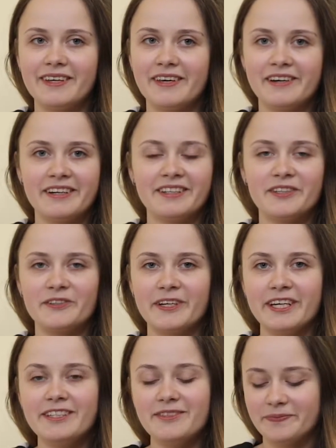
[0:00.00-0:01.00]
here in
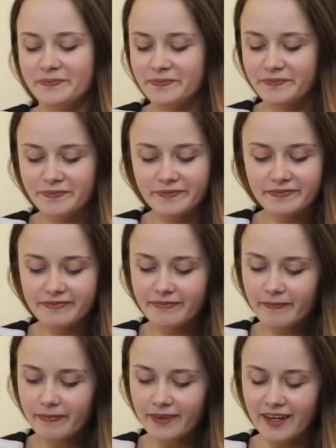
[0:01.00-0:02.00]
grade.
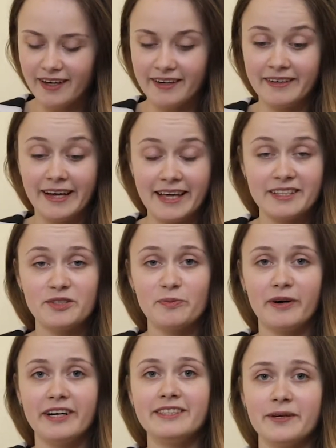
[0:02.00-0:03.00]
And
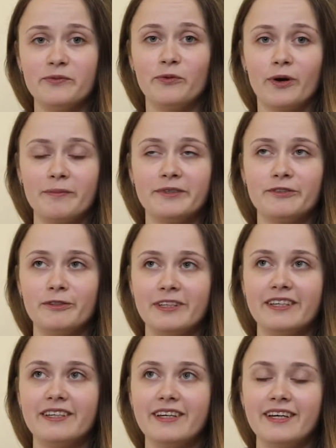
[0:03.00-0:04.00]
part-time format
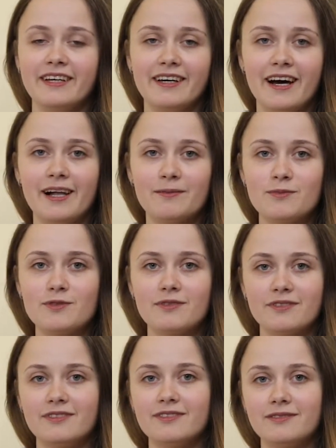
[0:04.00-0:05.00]
really helps
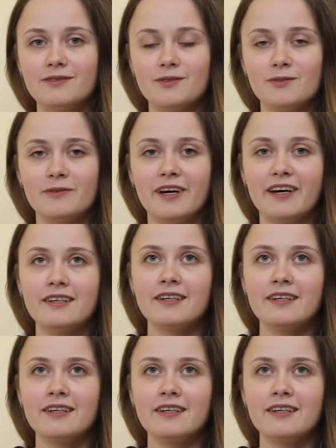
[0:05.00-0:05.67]
do that.